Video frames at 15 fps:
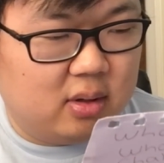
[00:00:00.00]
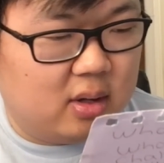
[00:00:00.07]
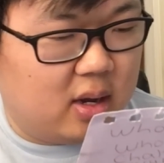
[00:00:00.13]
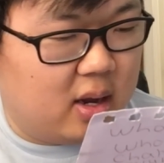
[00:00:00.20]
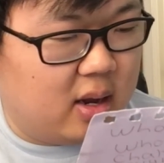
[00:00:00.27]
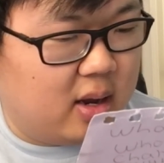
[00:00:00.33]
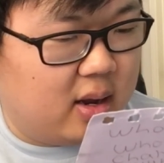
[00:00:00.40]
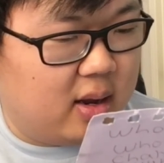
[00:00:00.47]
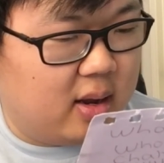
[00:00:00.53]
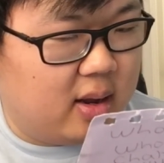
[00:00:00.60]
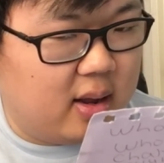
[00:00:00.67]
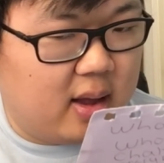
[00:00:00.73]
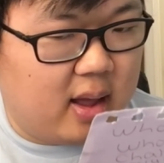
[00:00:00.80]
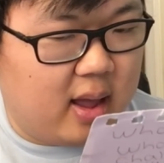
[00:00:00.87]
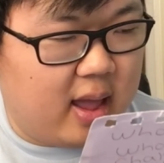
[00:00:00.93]

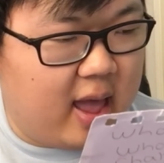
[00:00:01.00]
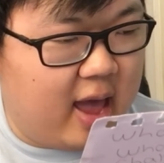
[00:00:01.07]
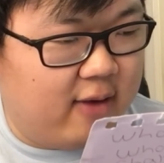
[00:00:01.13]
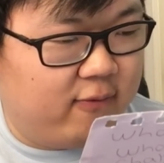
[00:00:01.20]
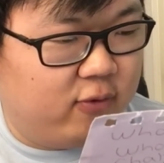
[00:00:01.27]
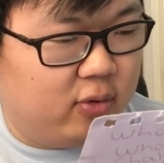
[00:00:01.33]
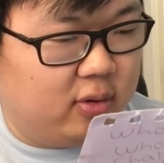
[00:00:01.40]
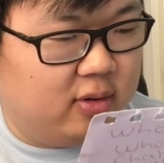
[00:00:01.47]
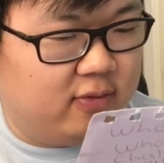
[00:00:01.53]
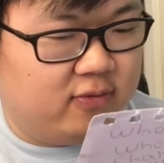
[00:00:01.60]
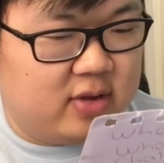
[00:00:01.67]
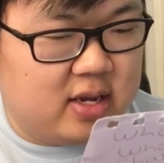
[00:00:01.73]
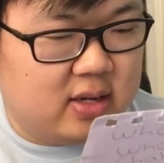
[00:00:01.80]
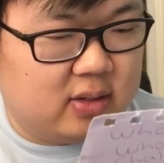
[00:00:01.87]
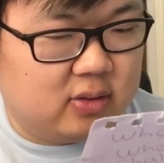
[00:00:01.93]
Avril
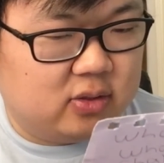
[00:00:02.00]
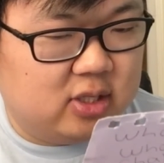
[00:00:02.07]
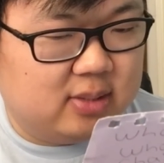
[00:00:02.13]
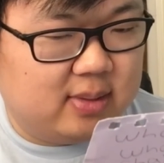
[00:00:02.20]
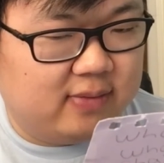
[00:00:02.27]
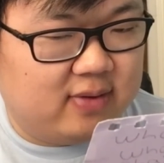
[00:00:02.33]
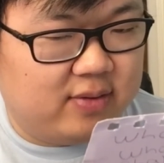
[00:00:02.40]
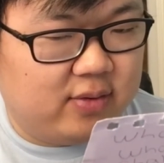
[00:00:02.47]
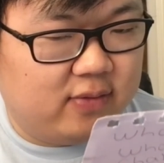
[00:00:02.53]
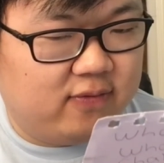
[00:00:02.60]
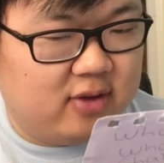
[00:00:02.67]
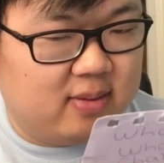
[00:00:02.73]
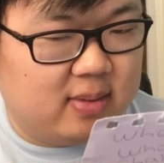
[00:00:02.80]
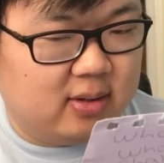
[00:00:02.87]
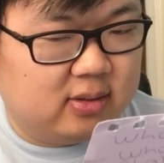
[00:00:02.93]
Lavigne. She's my favorite
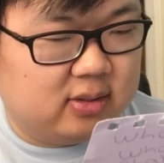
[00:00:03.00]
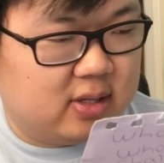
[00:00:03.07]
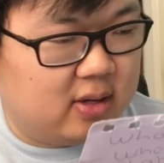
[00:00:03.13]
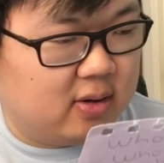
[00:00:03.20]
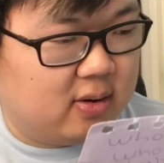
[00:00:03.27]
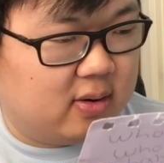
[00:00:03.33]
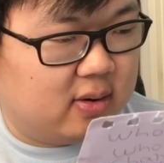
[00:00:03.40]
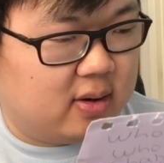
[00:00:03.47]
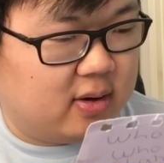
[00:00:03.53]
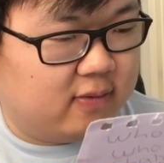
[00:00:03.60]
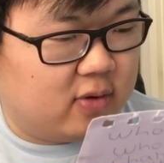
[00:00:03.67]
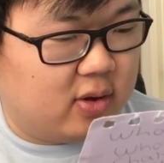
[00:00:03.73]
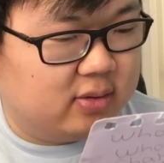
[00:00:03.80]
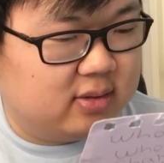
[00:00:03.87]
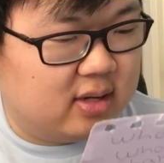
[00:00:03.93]
female singer
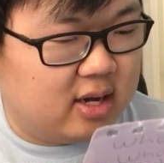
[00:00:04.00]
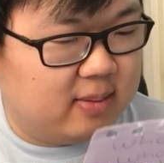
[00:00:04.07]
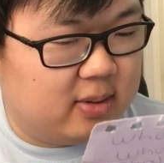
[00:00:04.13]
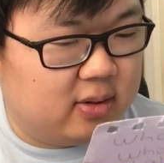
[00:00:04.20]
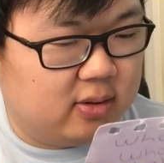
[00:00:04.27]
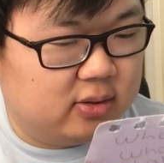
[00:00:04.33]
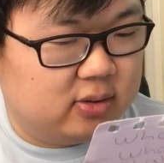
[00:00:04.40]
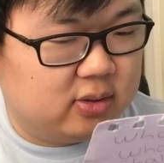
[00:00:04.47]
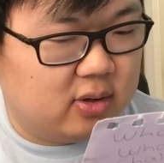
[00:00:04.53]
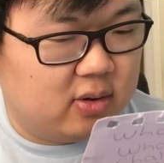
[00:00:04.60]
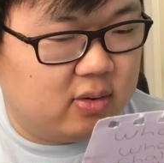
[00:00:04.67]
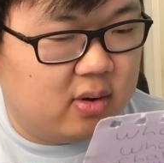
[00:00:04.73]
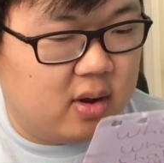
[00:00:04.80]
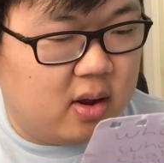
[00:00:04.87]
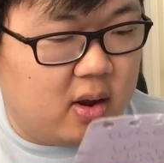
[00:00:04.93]
of all time, and
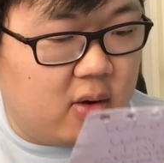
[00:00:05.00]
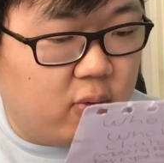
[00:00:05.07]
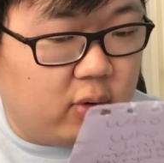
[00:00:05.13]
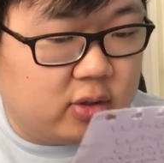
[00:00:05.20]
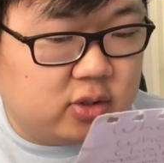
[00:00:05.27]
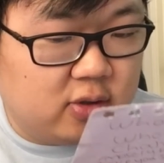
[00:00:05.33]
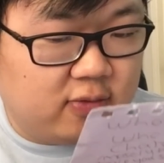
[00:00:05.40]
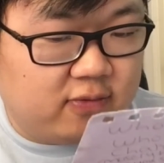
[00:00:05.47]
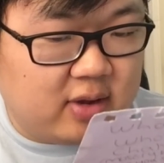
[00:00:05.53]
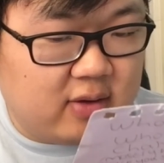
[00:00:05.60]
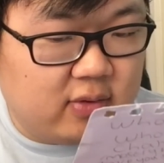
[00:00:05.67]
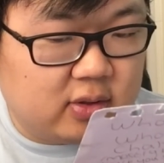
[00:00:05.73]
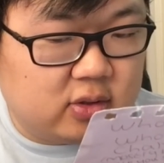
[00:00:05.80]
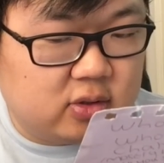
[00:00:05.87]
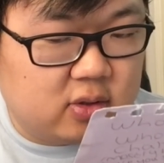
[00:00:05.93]
also, what's your
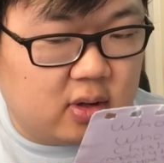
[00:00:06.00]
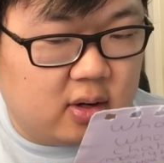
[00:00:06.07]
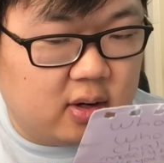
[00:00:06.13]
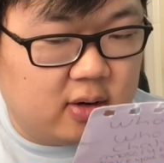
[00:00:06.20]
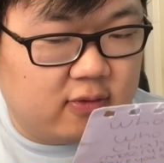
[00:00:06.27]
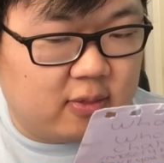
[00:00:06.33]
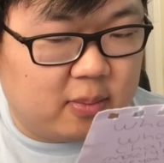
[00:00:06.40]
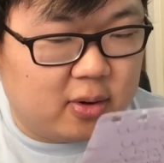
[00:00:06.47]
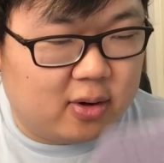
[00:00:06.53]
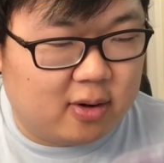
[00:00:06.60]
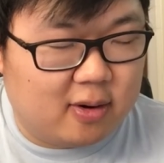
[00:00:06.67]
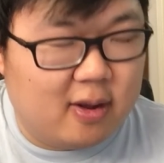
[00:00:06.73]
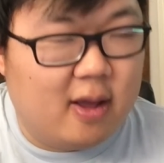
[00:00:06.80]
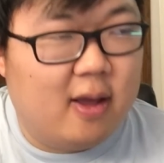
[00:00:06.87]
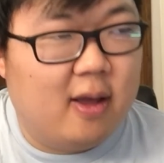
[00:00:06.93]
favorite song from her?